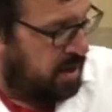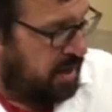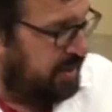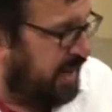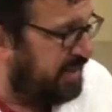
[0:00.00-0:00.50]

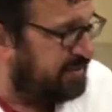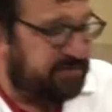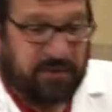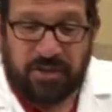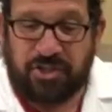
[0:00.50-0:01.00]
and kind of
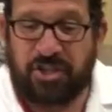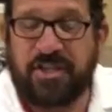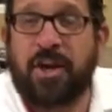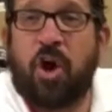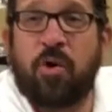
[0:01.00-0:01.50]
just
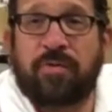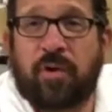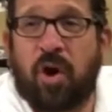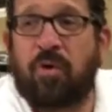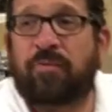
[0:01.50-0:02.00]
an
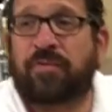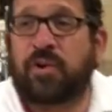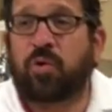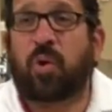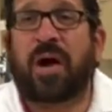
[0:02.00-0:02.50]
overall
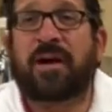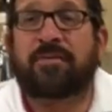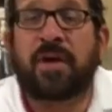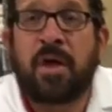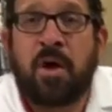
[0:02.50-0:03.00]
view of
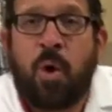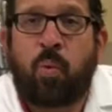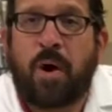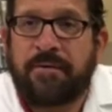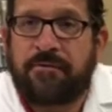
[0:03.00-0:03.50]

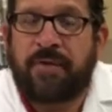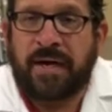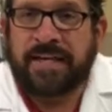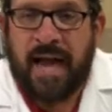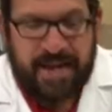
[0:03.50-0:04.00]
what
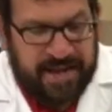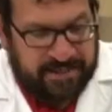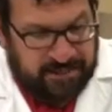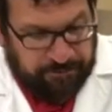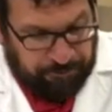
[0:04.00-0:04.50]
fungi is.